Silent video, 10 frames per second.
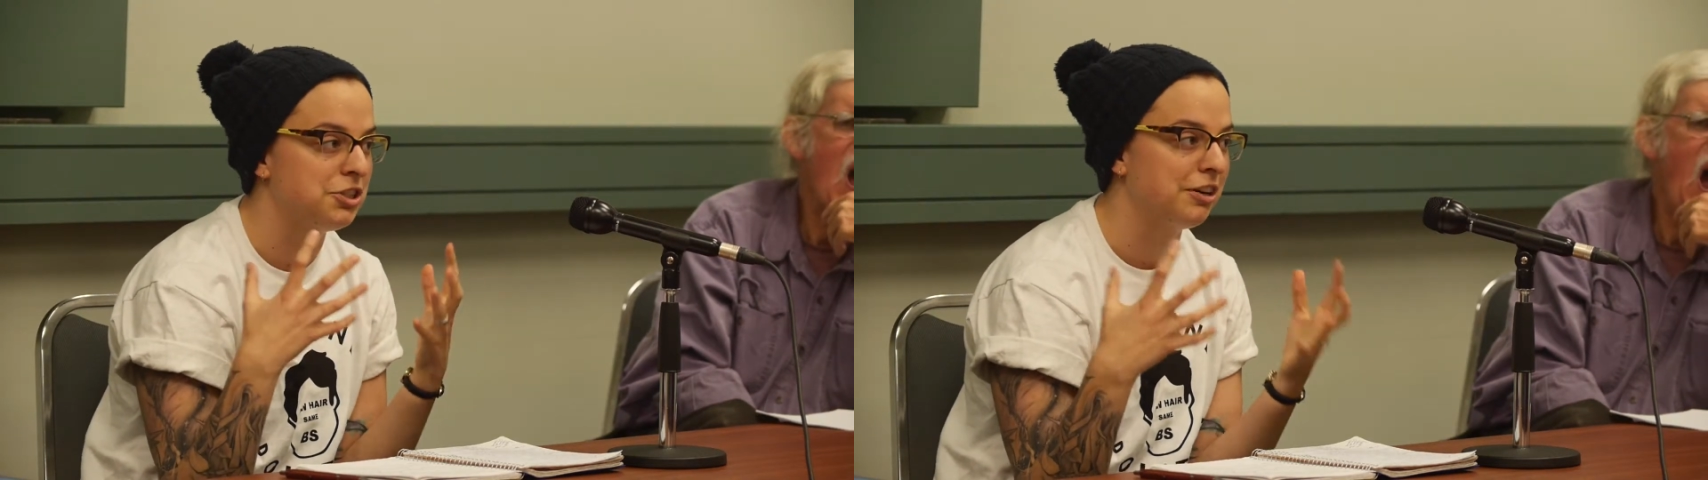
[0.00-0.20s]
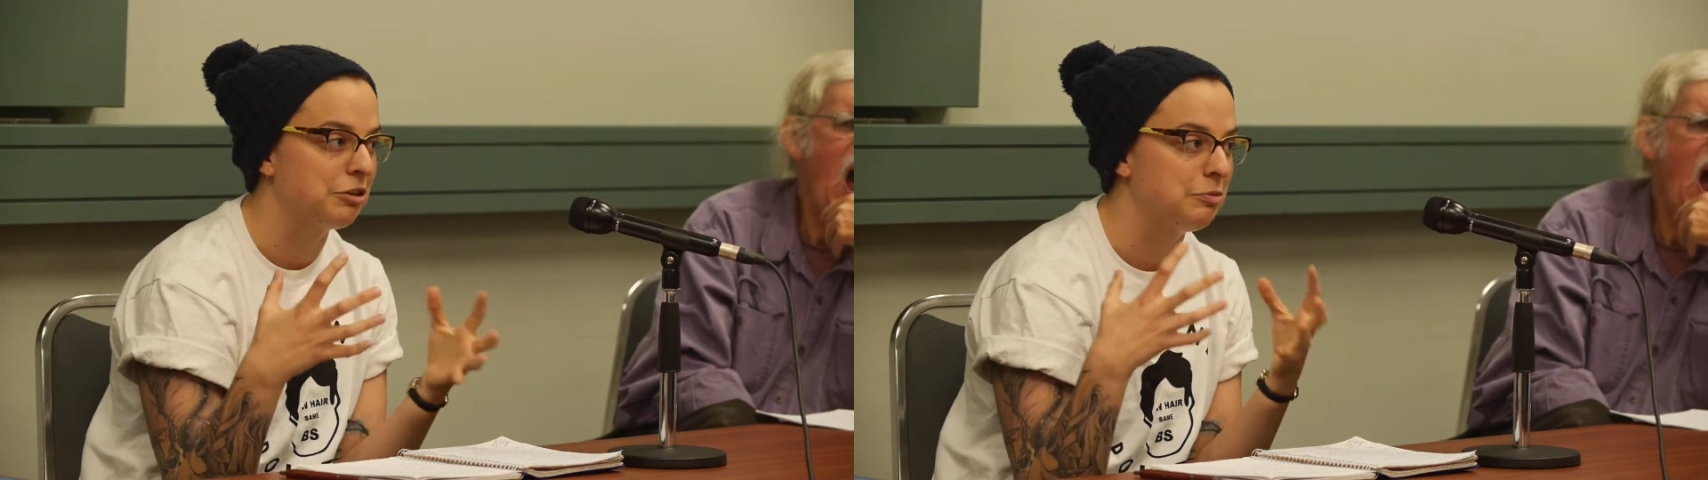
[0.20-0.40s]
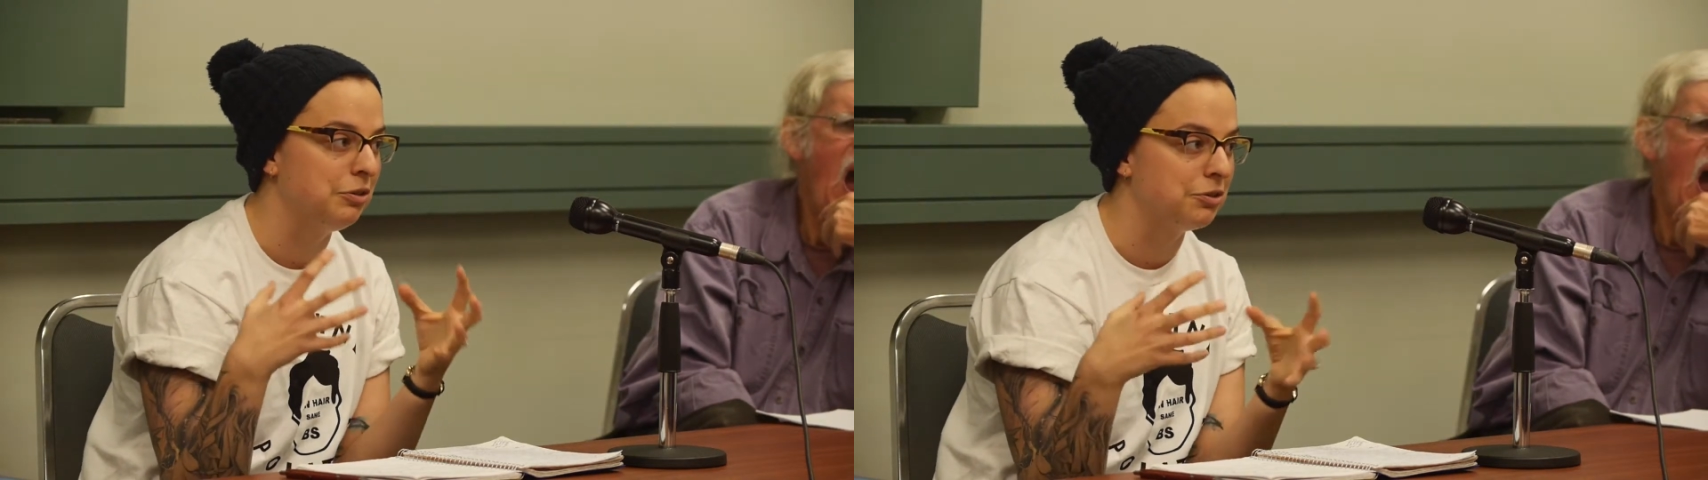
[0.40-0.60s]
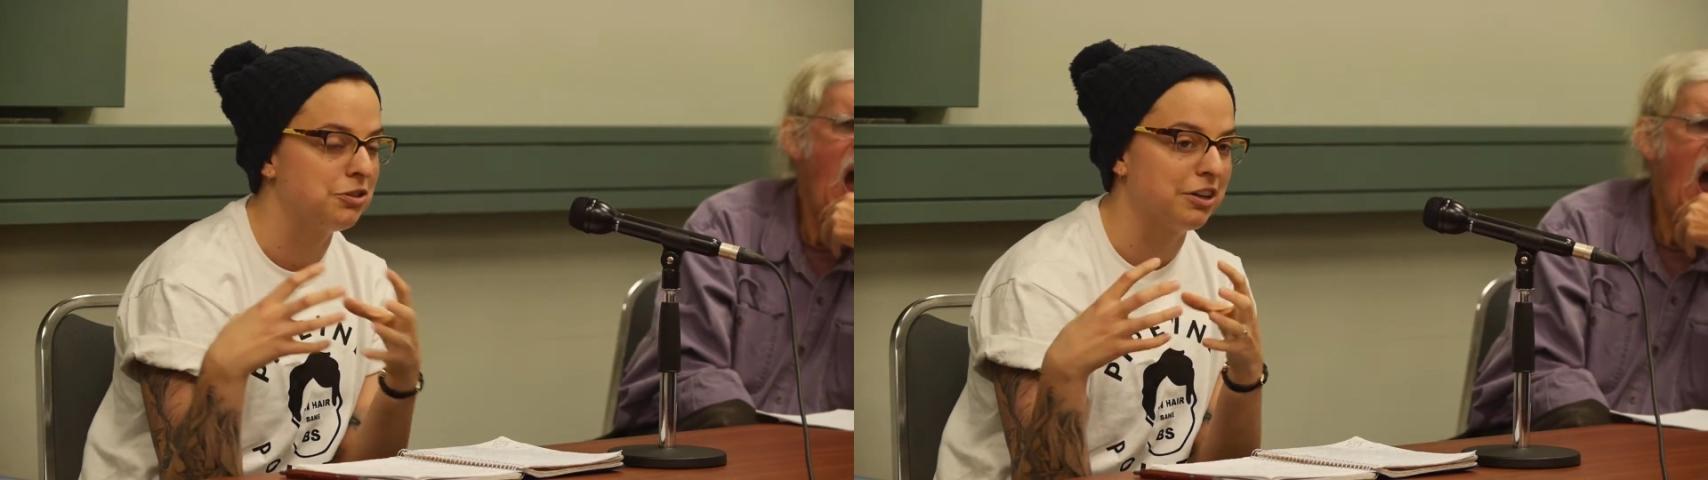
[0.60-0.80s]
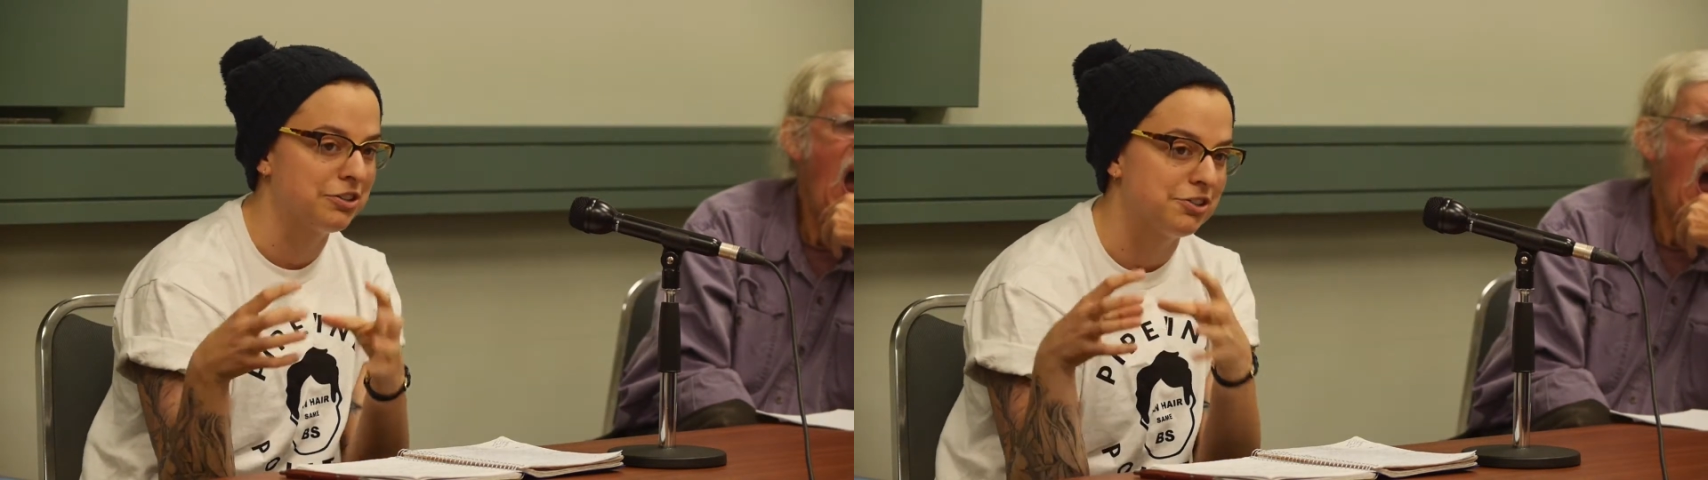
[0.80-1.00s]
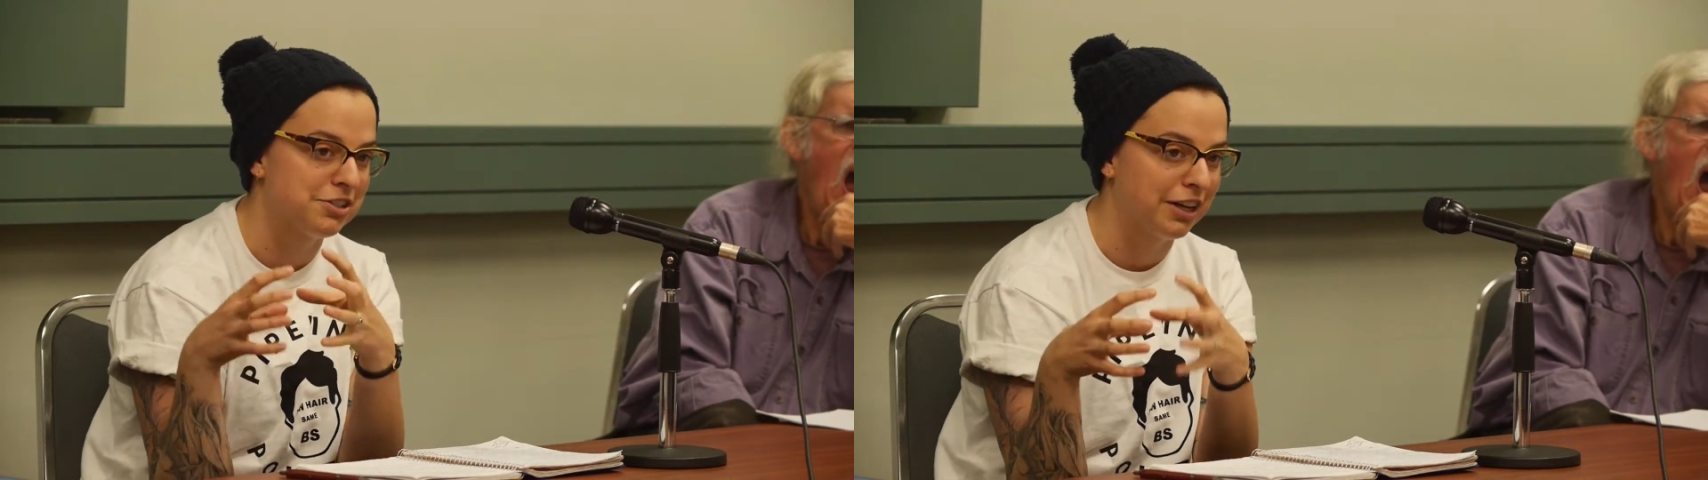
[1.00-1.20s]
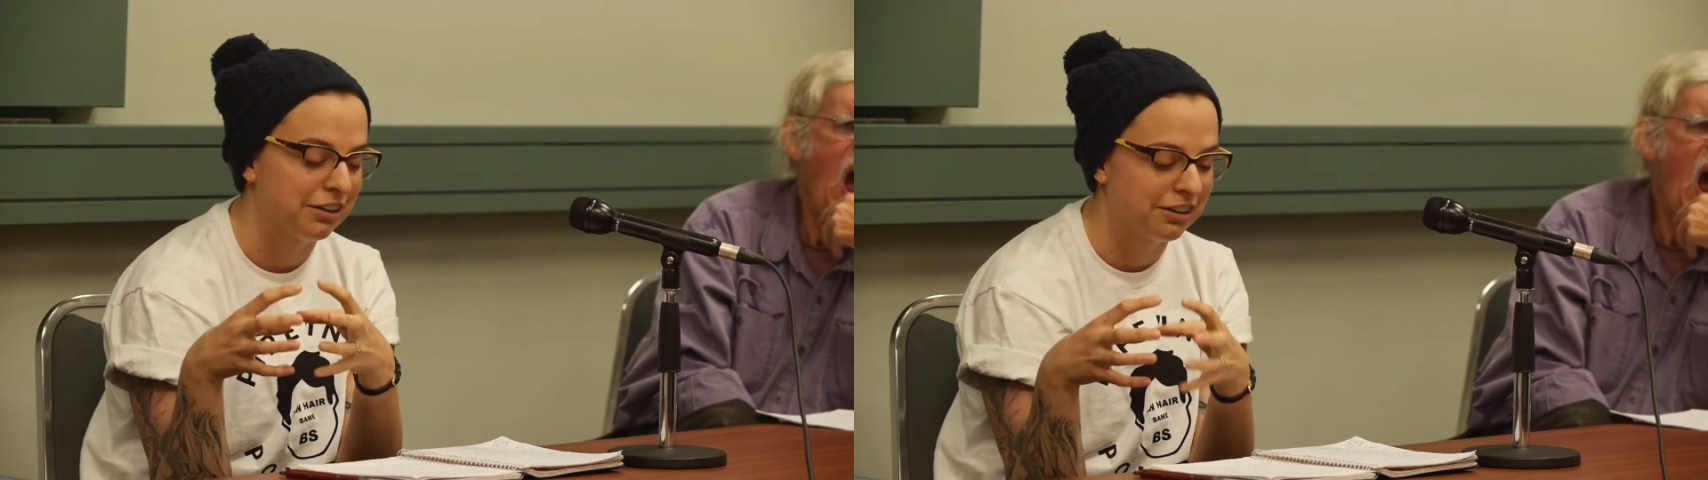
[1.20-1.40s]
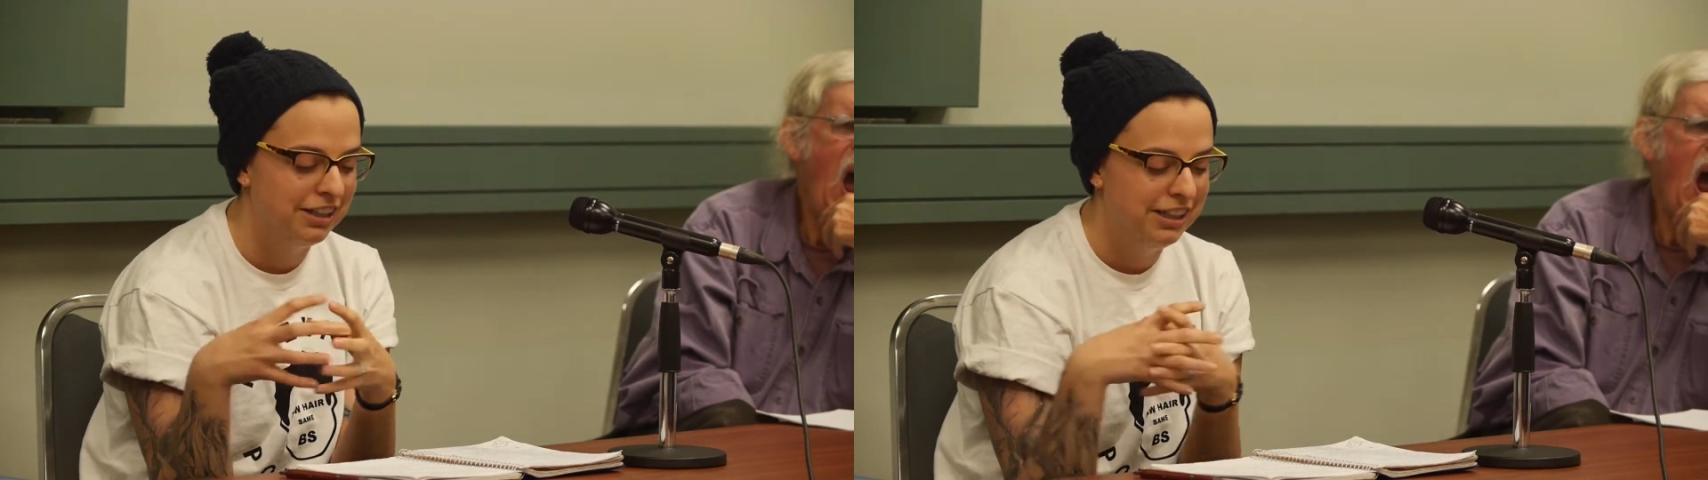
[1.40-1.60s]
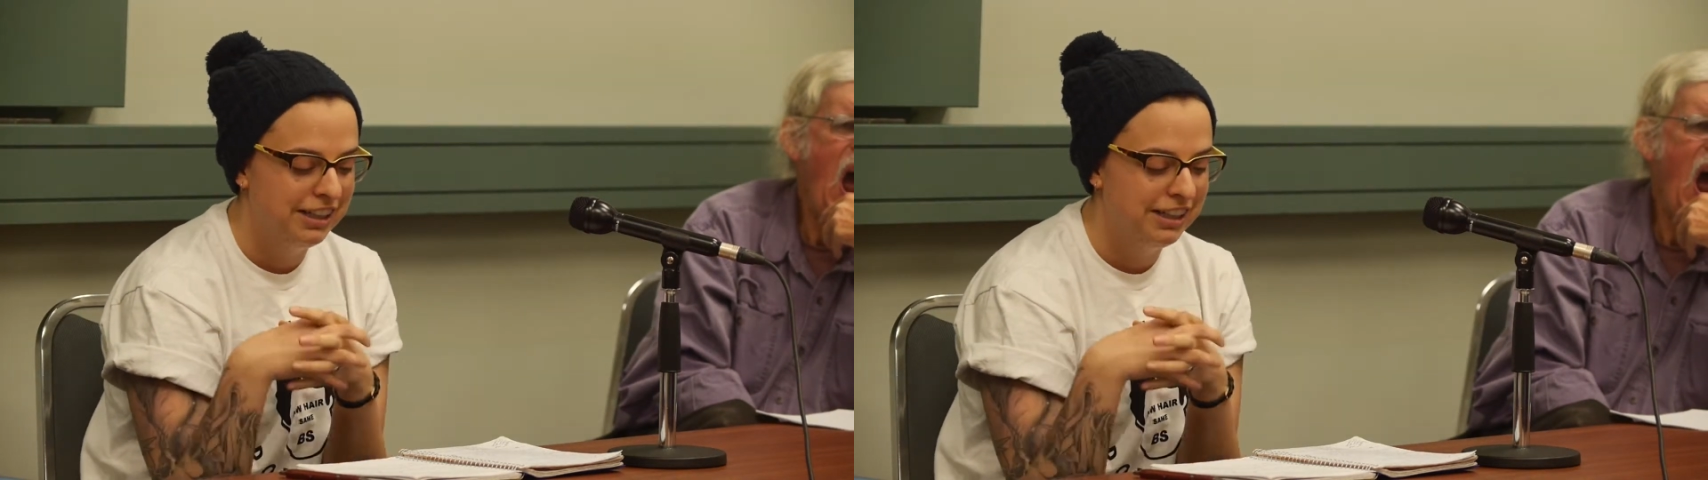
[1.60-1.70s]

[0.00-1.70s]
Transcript: charitable structures that are